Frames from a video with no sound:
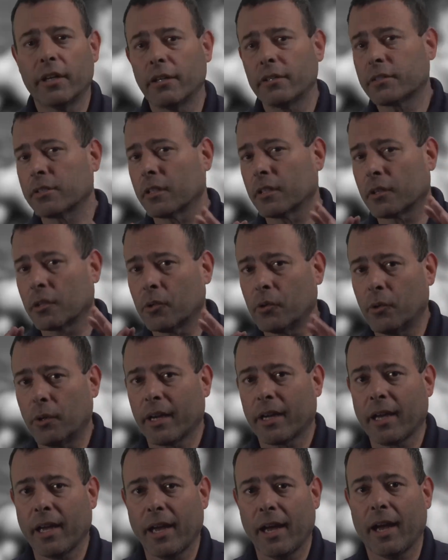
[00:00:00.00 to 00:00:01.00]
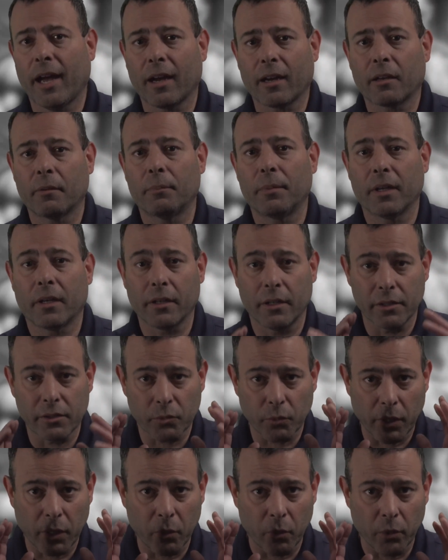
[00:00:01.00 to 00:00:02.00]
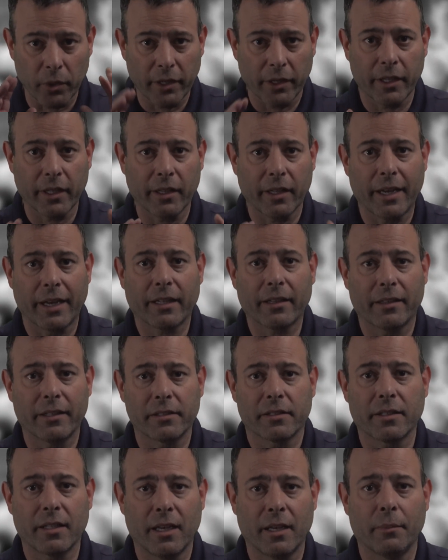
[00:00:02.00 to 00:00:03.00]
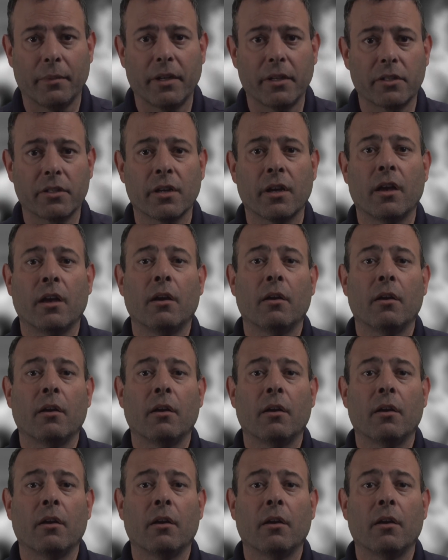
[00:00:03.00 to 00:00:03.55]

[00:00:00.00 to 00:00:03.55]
here's a quick hack because we really like this image,